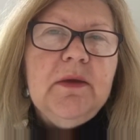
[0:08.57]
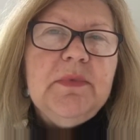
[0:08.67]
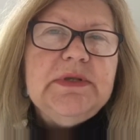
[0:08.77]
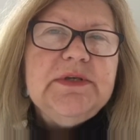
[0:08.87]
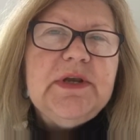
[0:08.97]

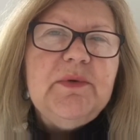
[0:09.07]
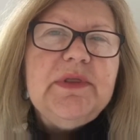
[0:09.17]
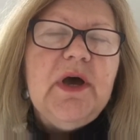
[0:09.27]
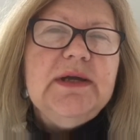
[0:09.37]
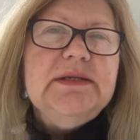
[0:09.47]
But it's only with
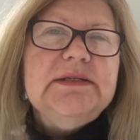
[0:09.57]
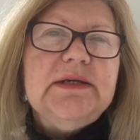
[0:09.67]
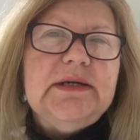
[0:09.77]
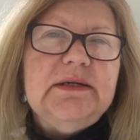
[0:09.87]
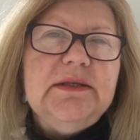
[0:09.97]

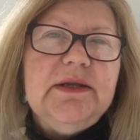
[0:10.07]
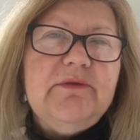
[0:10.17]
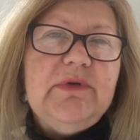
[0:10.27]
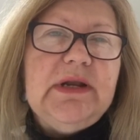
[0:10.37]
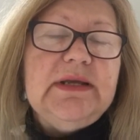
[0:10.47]
hindsight that I
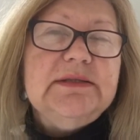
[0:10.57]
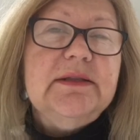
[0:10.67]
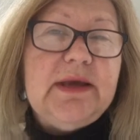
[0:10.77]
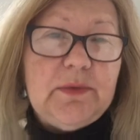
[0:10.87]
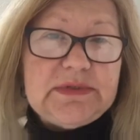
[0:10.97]
realised that
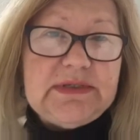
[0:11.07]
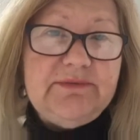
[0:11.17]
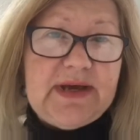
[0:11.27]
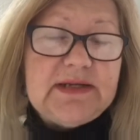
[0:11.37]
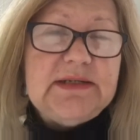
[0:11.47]
that was in
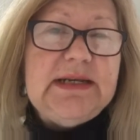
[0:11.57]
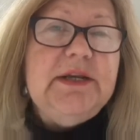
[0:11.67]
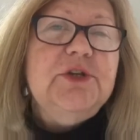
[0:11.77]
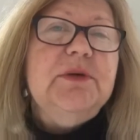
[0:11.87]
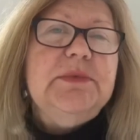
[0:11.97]
fact a
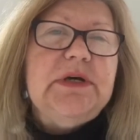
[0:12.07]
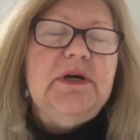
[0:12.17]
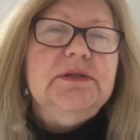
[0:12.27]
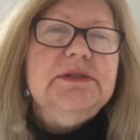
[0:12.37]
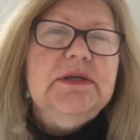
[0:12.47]
leadership
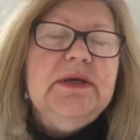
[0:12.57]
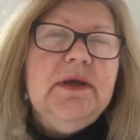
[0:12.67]
task.